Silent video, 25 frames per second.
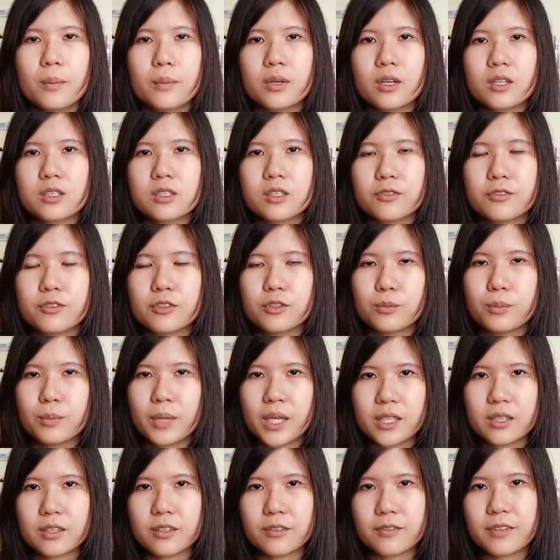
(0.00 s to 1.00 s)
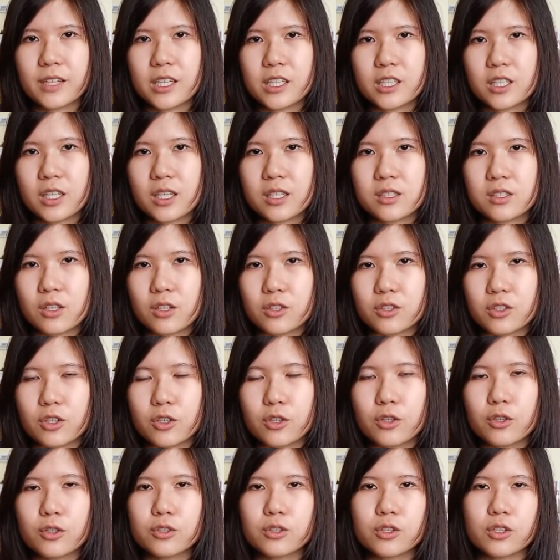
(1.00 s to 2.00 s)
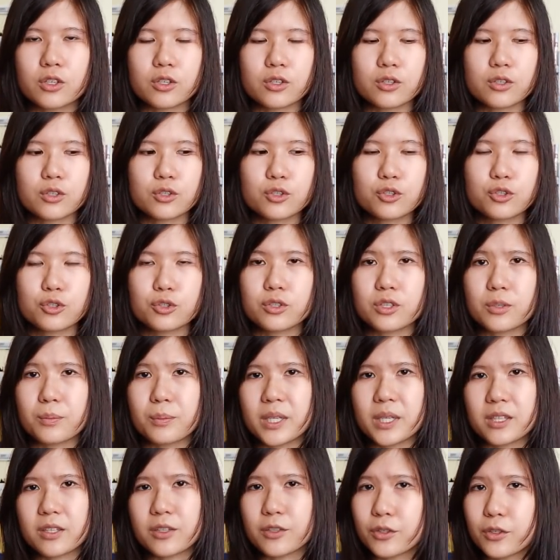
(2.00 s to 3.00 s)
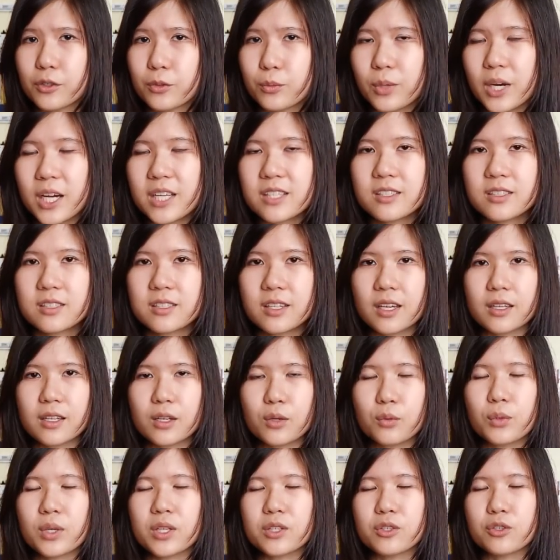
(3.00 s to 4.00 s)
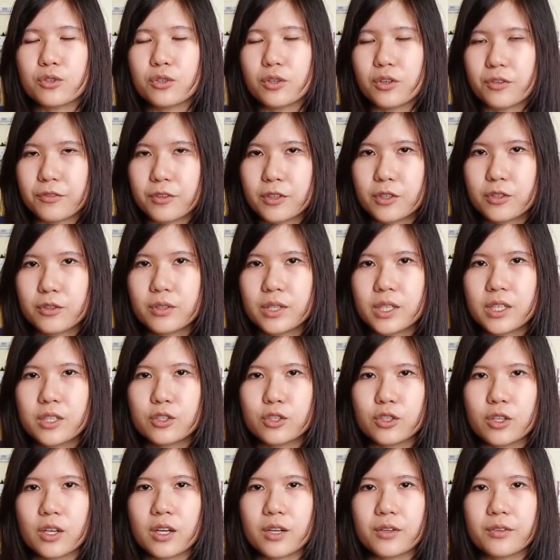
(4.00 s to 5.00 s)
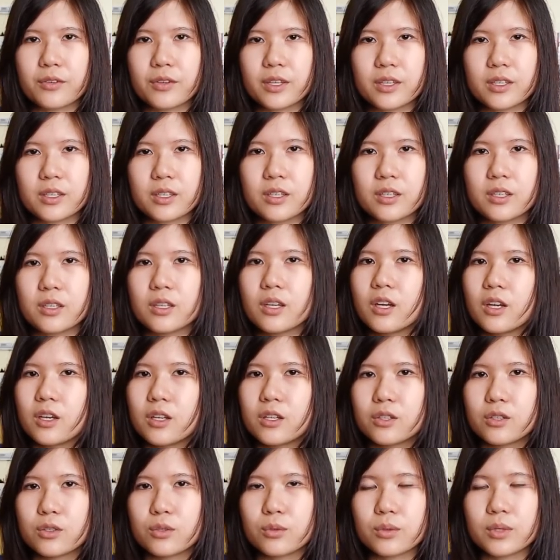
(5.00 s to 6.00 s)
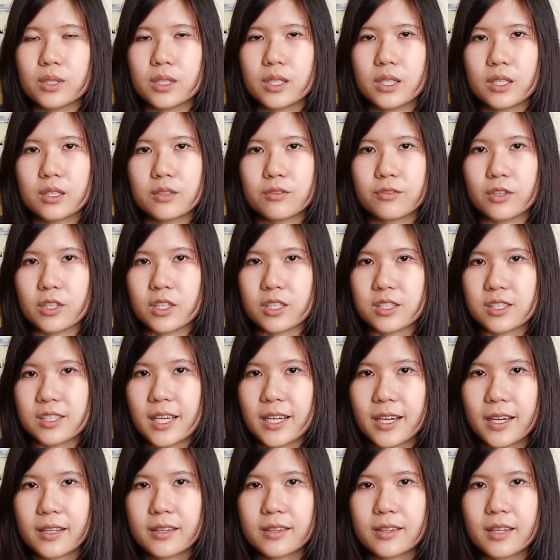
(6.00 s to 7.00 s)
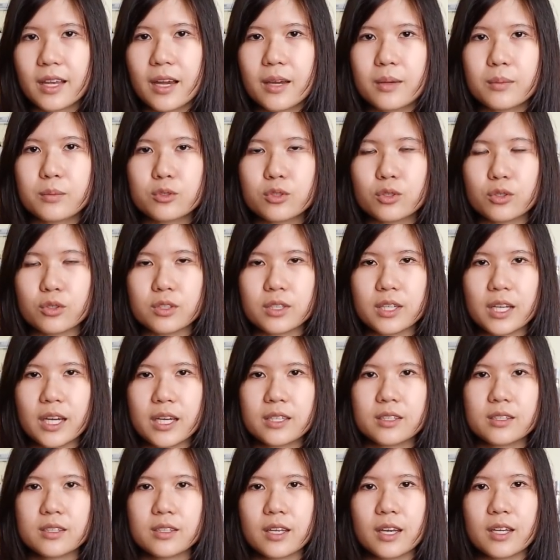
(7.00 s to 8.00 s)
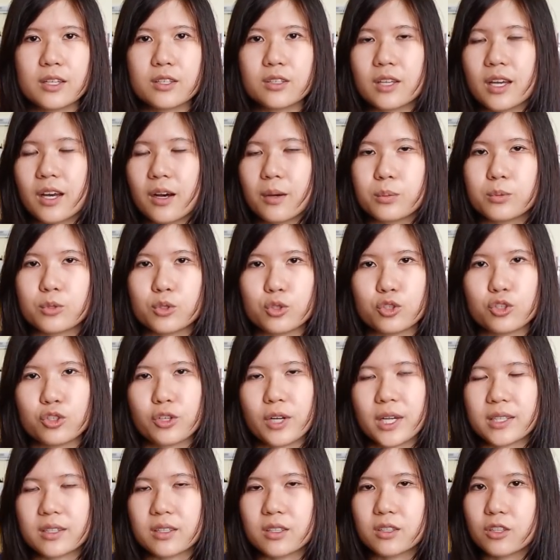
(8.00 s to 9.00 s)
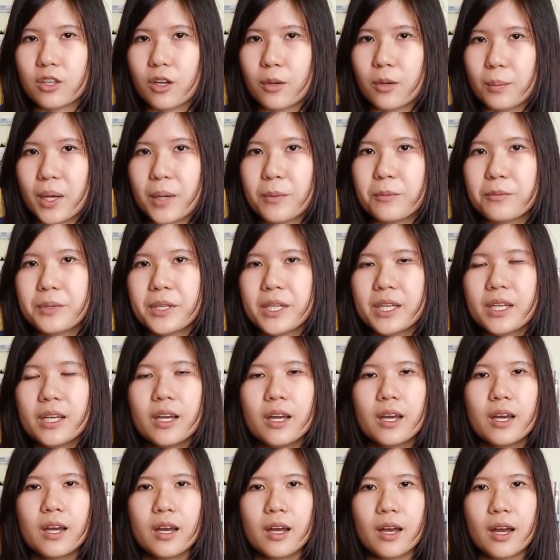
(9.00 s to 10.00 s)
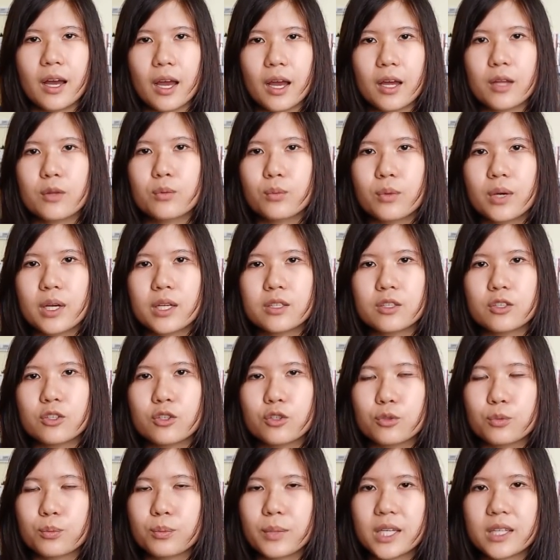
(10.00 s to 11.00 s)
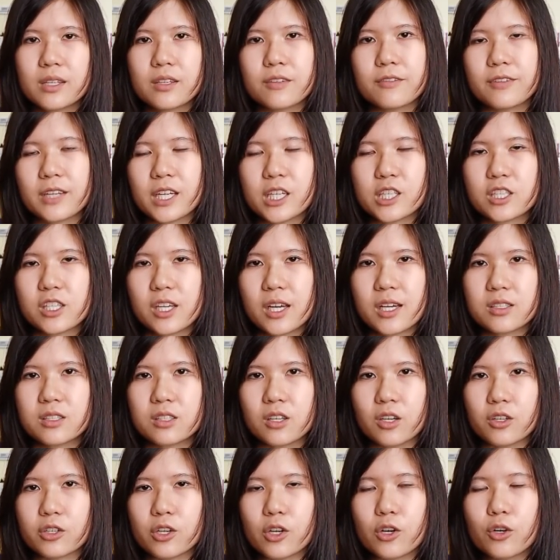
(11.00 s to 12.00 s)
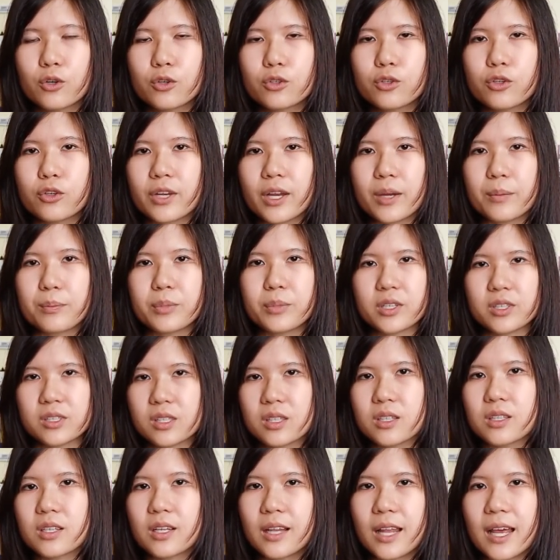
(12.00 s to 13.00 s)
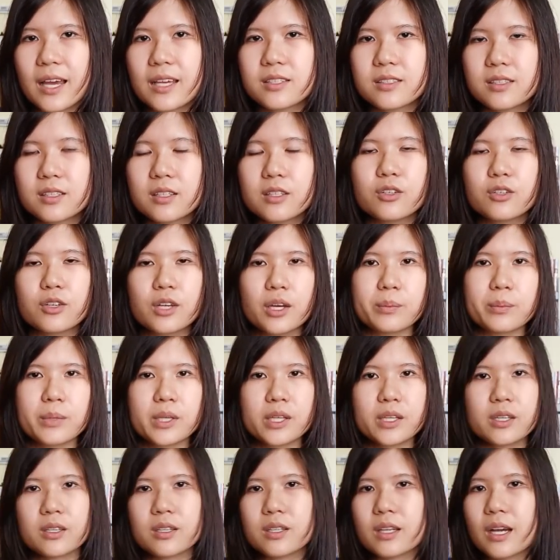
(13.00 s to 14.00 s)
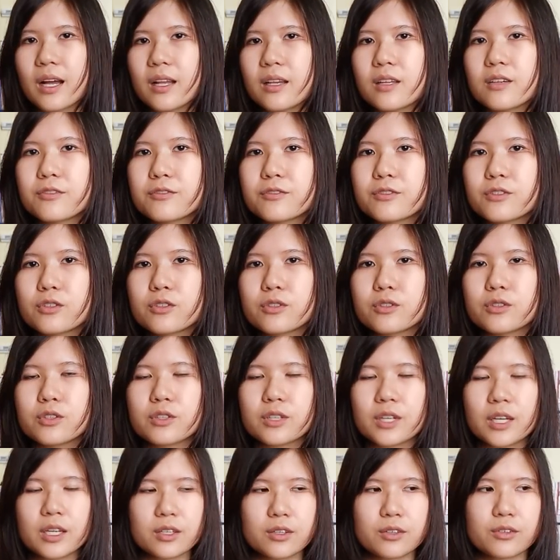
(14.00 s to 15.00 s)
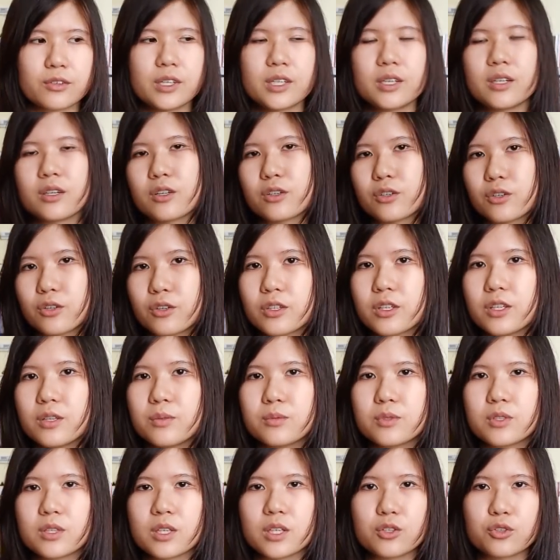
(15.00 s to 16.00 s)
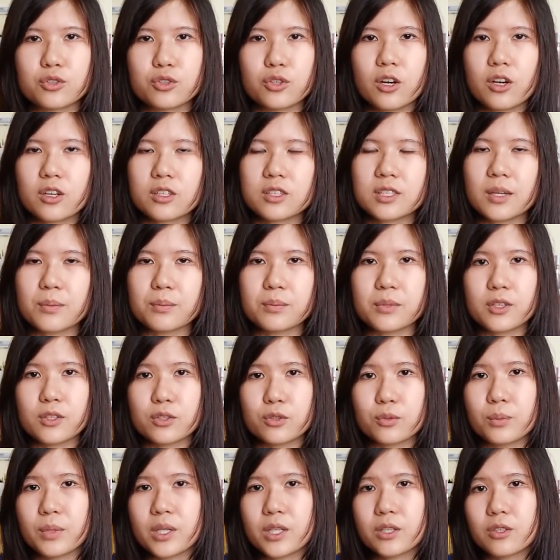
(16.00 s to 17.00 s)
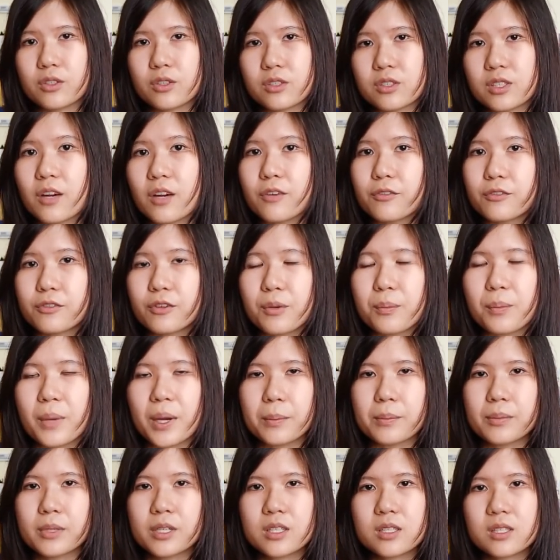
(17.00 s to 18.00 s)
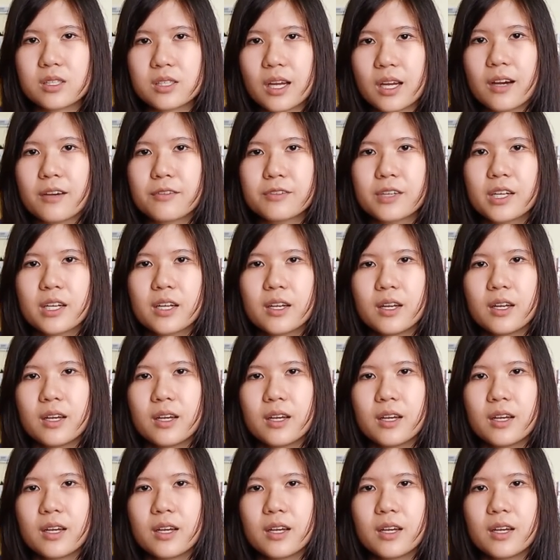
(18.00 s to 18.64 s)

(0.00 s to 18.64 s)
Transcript: Because if you make the flashcards on your own, you're going through the material once, and then when you review it, you're already doing it for the second time, so that can help to strengthen your memory. And when you make the flashcards on your own, you can personalize it, you can make it colorful, you can create acronyms, you can draw something to make yourself remember stuff,